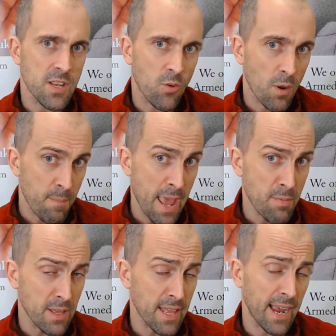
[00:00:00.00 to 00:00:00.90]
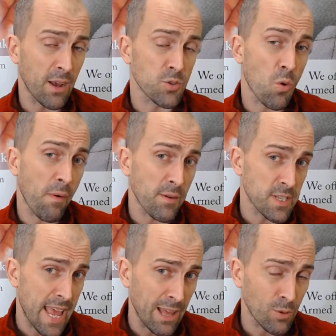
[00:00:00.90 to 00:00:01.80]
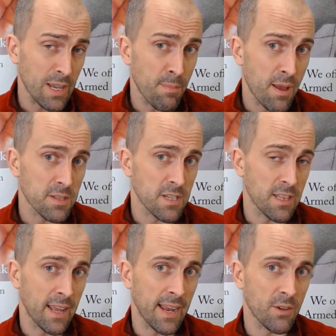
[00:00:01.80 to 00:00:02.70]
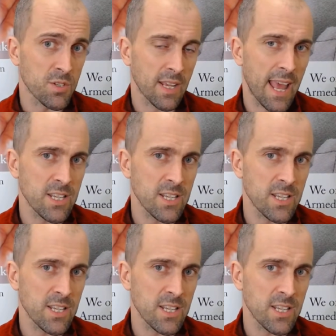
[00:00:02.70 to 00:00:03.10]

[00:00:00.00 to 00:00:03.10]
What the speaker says: and you've got a baby in the house, or perhaps an elderly person in the house, okay?